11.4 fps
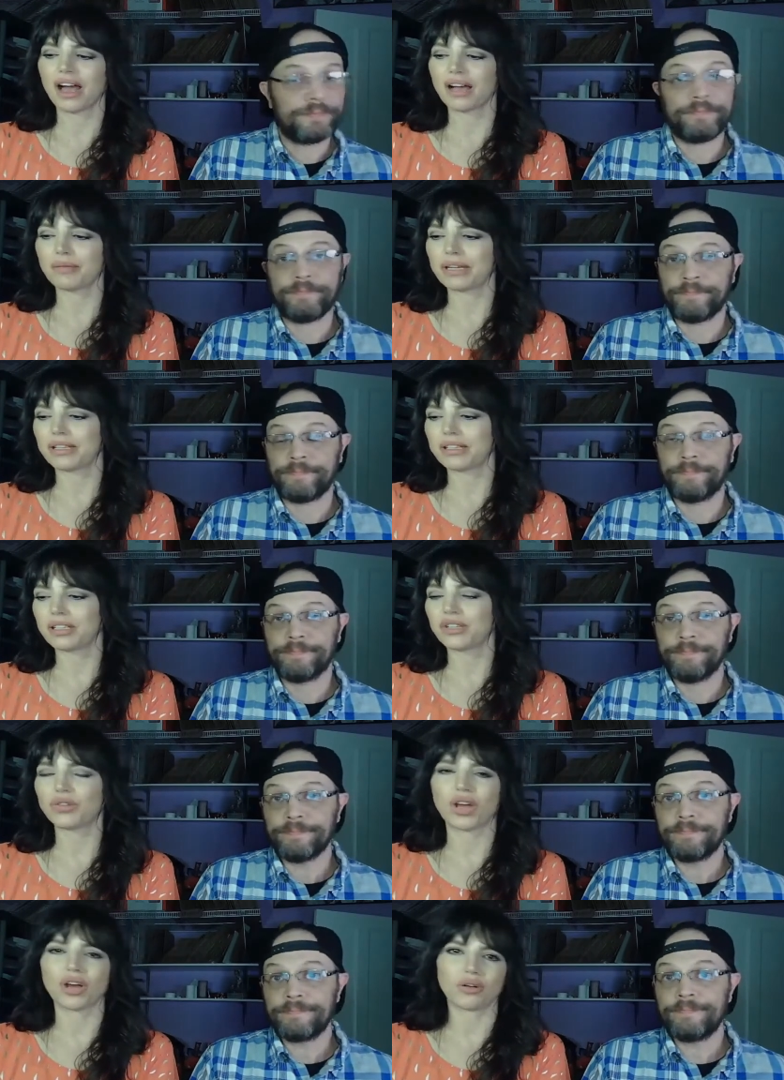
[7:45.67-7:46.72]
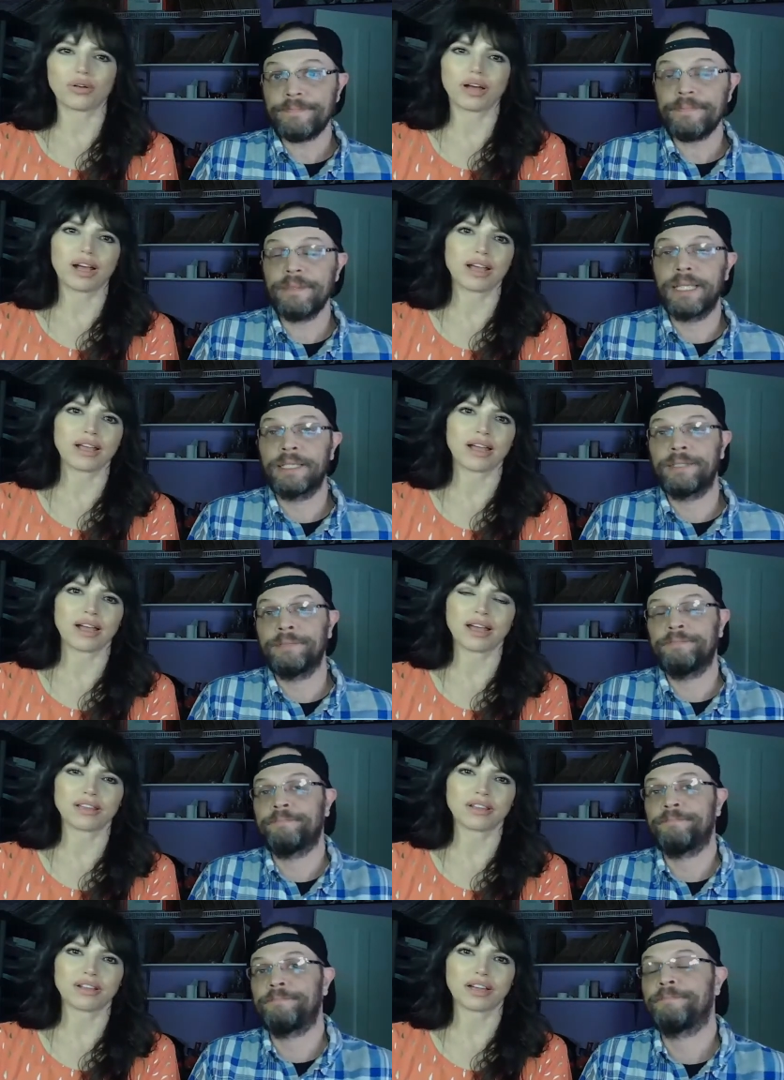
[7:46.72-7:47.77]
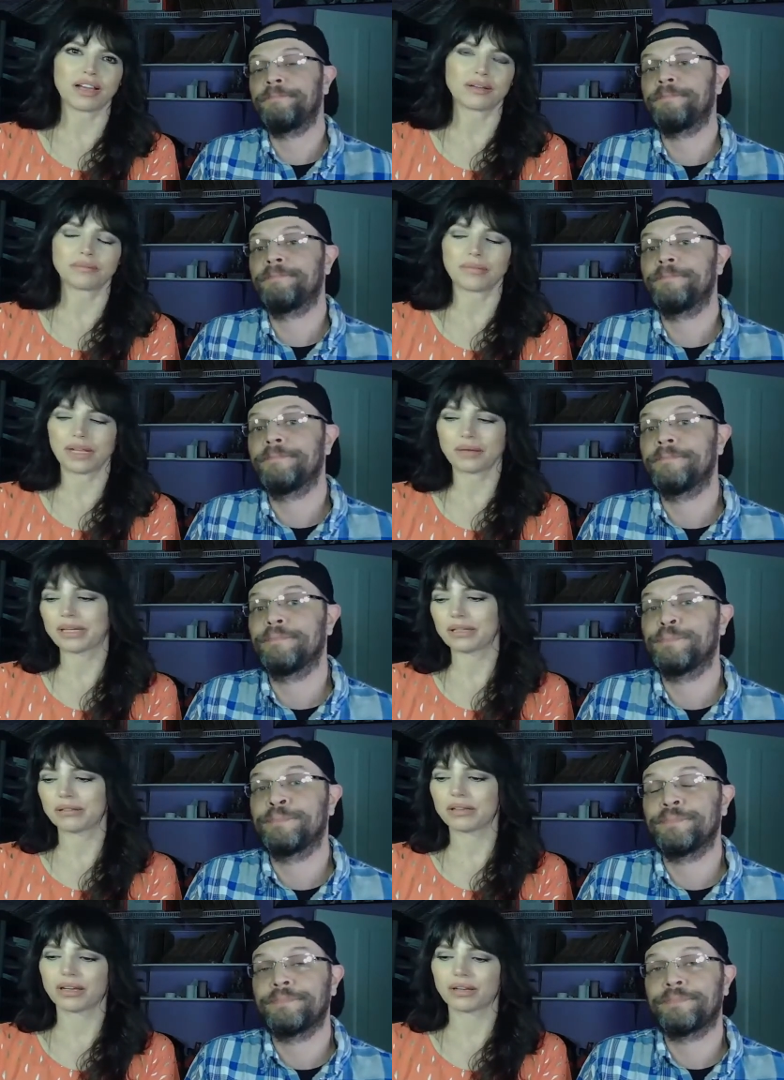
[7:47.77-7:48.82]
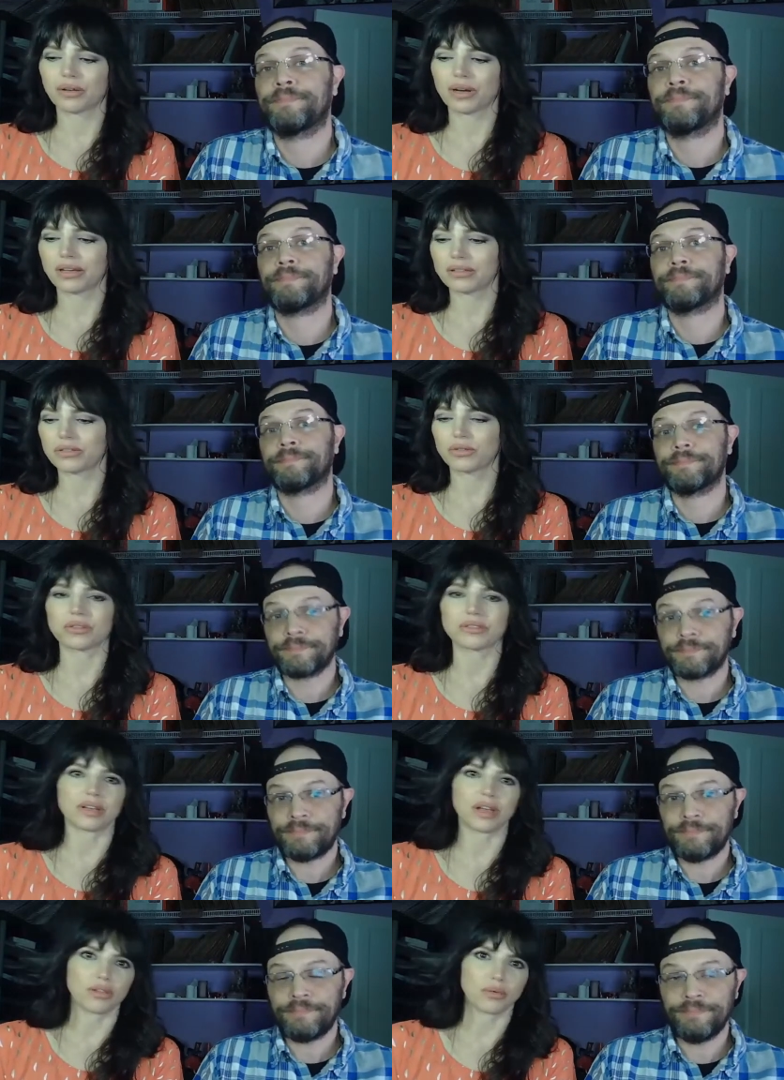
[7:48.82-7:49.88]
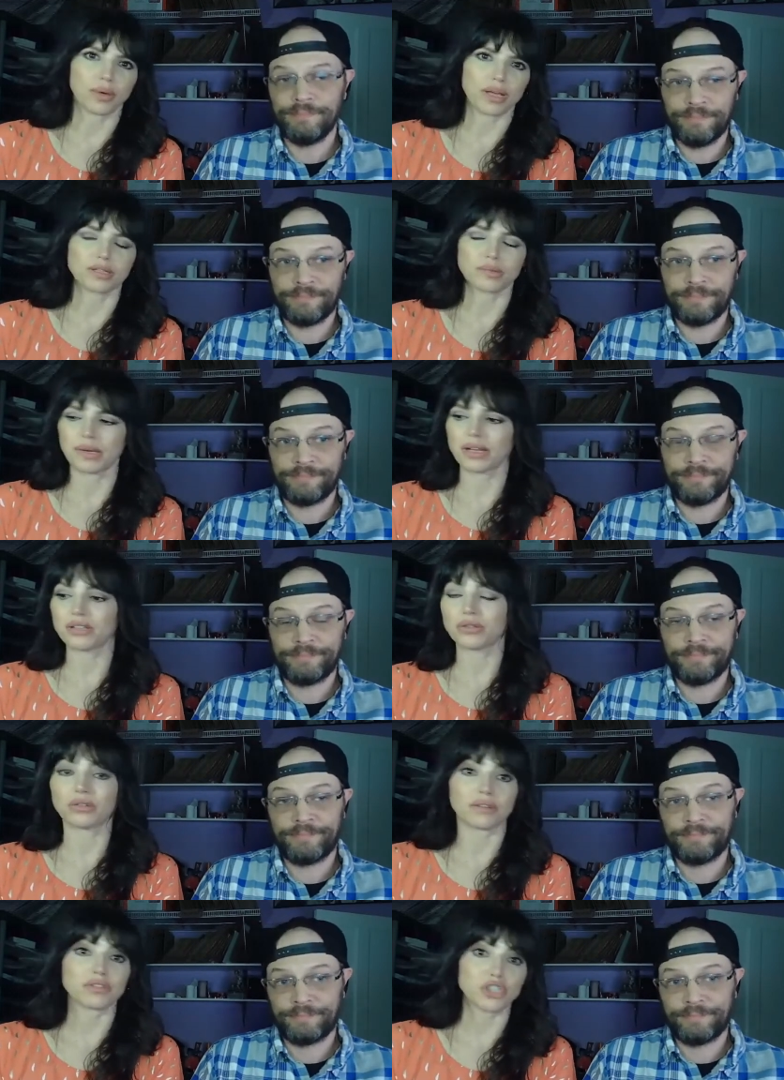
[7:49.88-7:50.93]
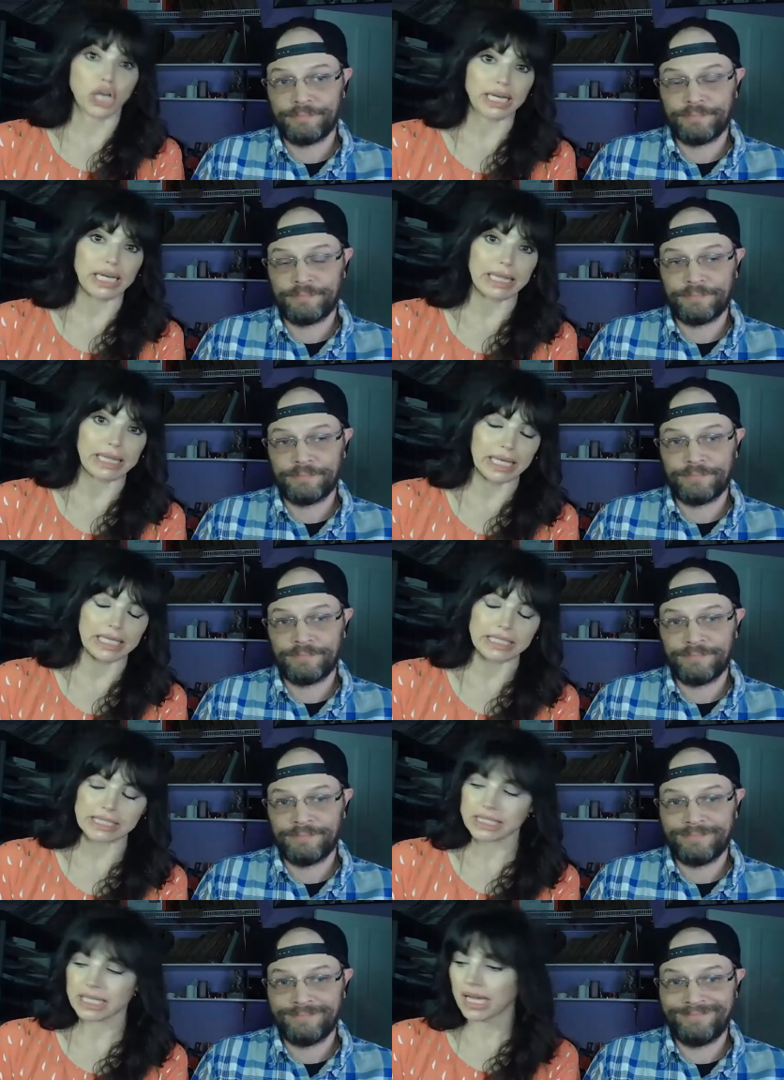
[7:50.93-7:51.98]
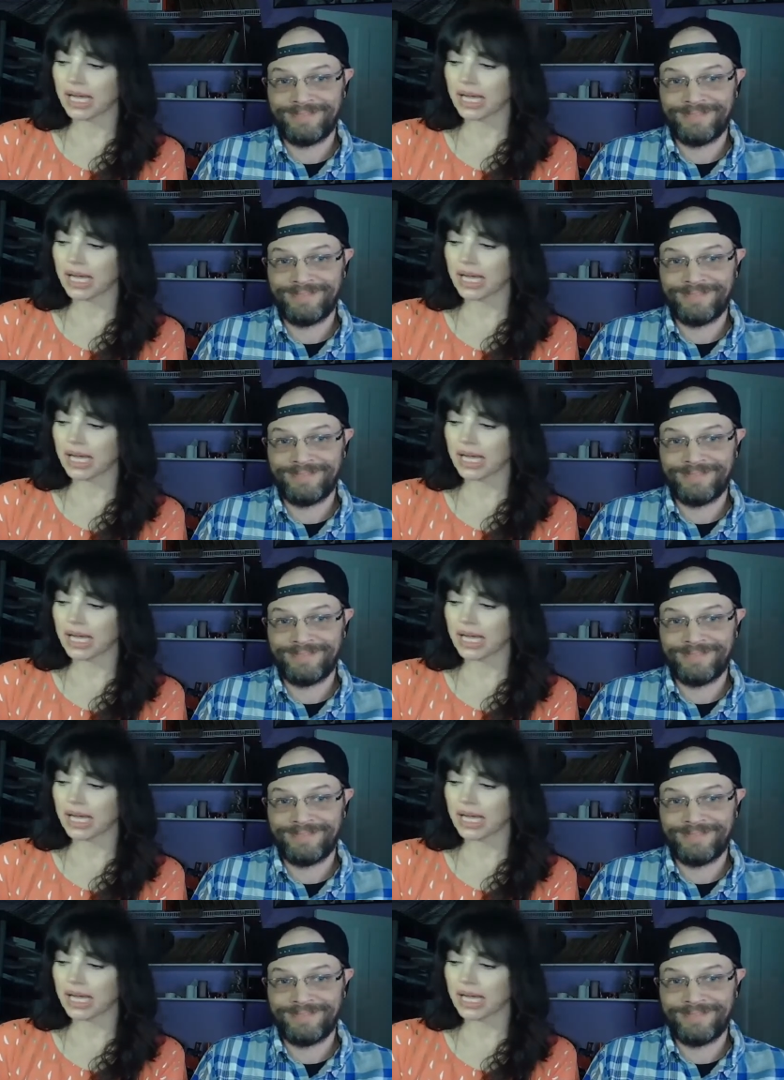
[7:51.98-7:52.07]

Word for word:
Speaker 1: I mean, you know, I I, love. I, I mean, I know how to source in other ways, but I do love shiny things